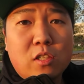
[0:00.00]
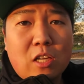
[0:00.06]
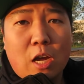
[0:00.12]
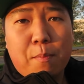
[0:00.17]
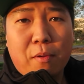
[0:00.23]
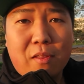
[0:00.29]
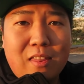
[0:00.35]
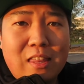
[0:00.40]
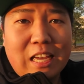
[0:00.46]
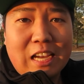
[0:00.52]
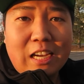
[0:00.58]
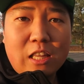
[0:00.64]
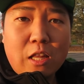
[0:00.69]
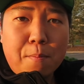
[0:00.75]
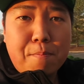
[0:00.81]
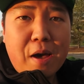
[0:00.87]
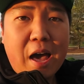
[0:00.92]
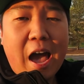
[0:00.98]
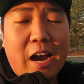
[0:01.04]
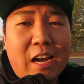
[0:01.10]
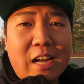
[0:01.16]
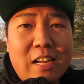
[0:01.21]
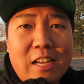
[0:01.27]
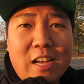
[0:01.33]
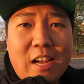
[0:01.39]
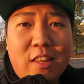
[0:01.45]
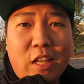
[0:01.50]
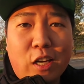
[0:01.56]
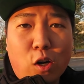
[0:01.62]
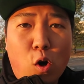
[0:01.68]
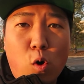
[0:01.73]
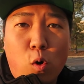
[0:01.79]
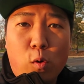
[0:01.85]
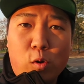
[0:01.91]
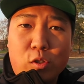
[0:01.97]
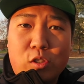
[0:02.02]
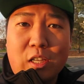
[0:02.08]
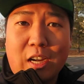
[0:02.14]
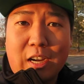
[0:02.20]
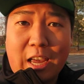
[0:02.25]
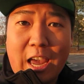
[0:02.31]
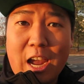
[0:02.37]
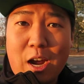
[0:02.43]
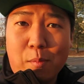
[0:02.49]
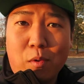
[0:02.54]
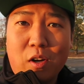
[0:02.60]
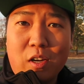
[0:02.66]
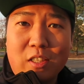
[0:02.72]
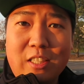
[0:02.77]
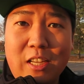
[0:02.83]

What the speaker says: type of thing in the back that holds a camera,